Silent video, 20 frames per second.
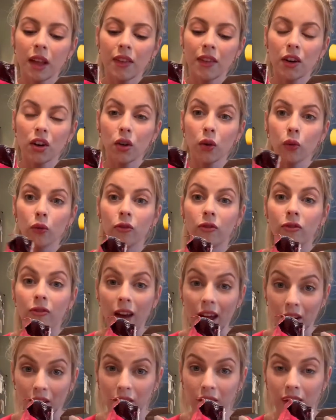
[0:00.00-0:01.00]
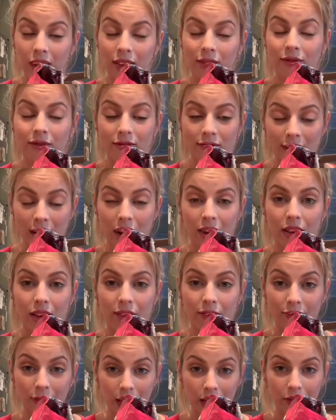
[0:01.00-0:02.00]
they're very, very
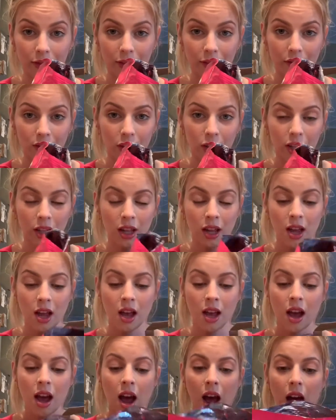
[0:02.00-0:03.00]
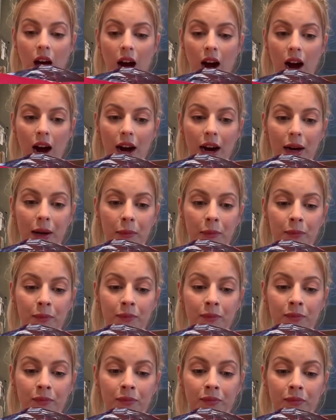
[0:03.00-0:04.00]
flavorful. Um,
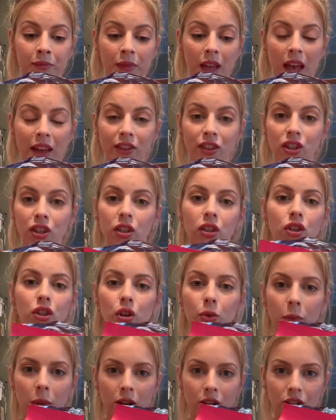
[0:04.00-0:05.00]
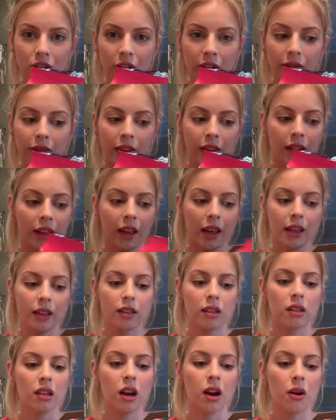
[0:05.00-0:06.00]
it's just too much, I feel like.
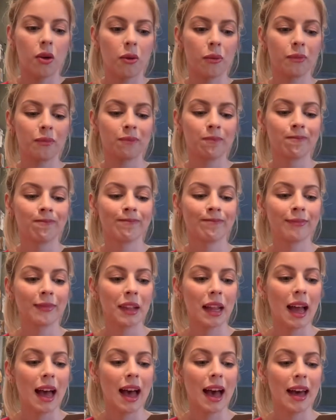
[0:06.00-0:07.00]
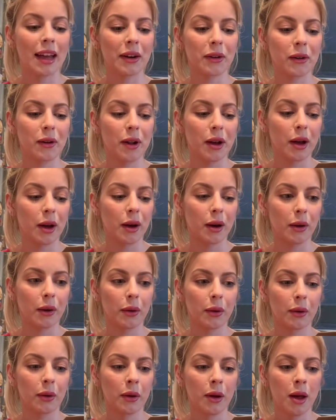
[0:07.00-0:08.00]
So, I don't
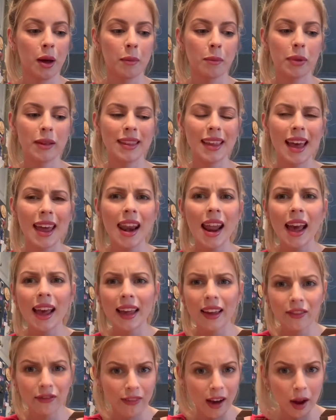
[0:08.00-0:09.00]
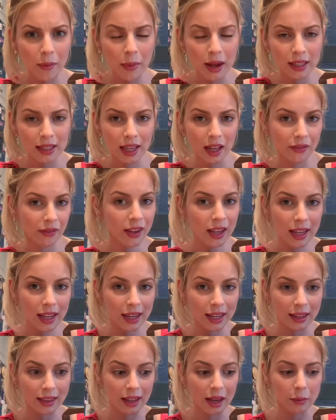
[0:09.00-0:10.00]
know. But then I found myself
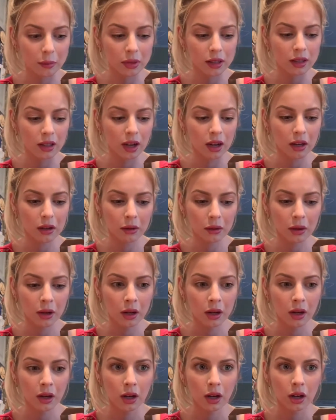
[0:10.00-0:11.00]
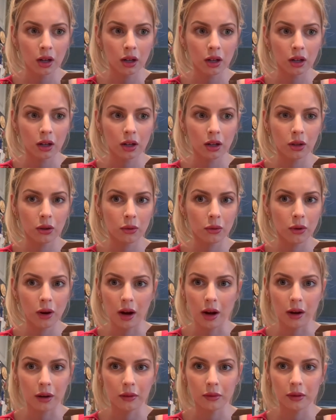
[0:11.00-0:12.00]
eating them, so who
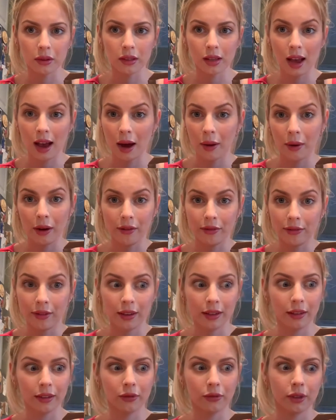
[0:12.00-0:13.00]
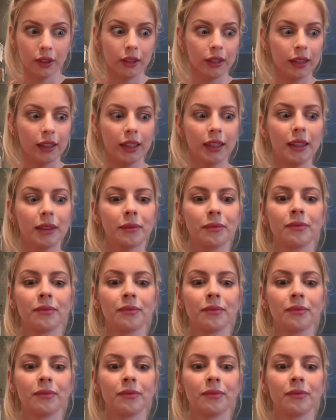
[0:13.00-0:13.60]
knows how I feel, really.